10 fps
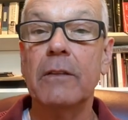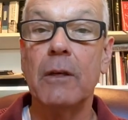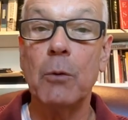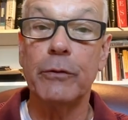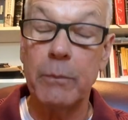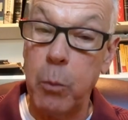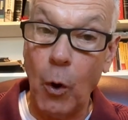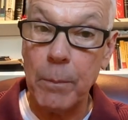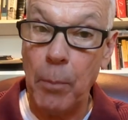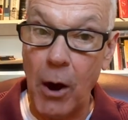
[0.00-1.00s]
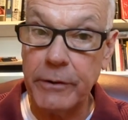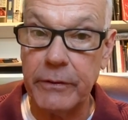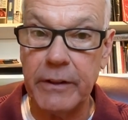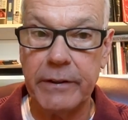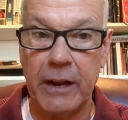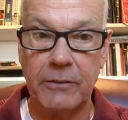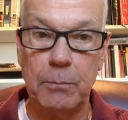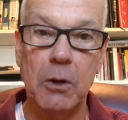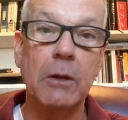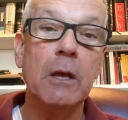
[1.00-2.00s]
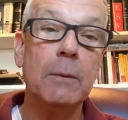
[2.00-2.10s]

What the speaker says: the most important parts of the textbook.